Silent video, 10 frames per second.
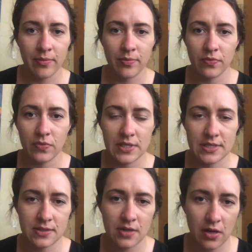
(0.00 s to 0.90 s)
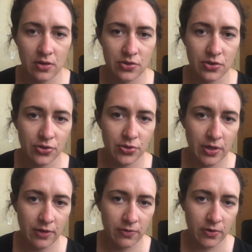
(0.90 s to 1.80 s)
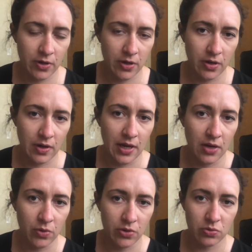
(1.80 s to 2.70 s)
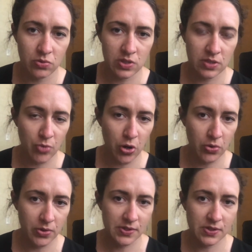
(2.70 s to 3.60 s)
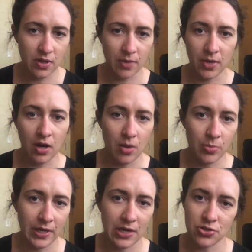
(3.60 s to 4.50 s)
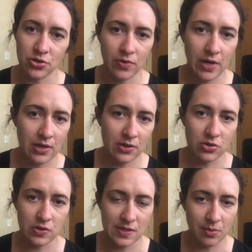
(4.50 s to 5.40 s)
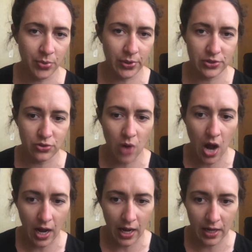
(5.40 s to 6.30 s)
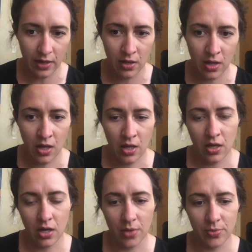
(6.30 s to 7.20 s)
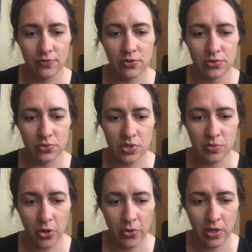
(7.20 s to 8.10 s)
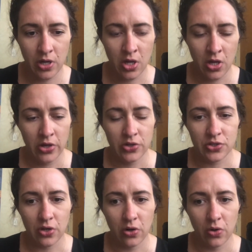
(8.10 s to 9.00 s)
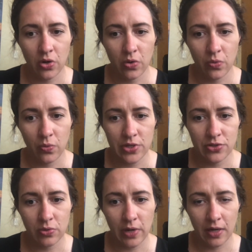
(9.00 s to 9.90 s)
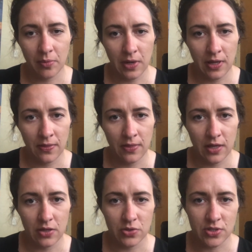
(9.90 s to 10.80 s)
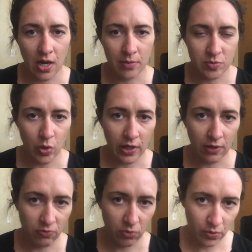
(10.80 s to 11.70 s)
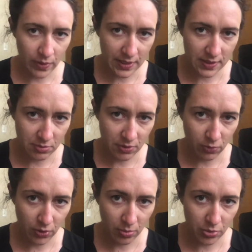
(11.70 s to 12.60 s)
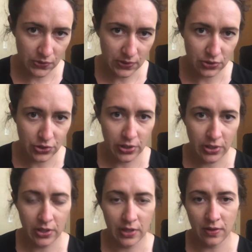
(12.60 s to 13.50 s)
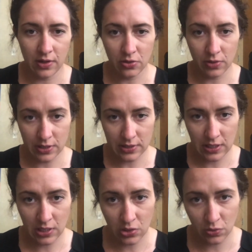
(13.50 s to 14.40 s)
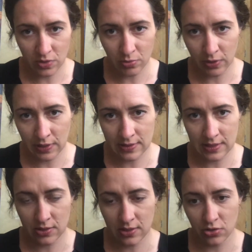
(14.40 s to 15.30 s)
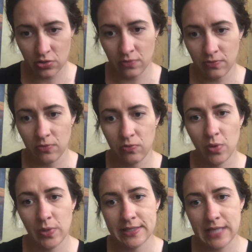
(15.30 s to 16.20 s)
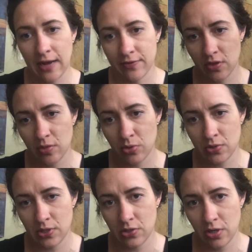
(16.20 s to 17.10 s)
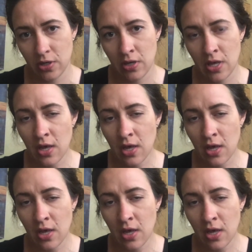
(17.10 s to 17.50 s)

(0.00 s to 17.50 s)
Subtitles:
This is not a surgery for anyone who smokes. The complication rate is just simply too high if you do smoke. So we do recommend that you stop smoking 4 weeks before the procedure, and then you continue smoking cessation for 4 weeks after the procedure.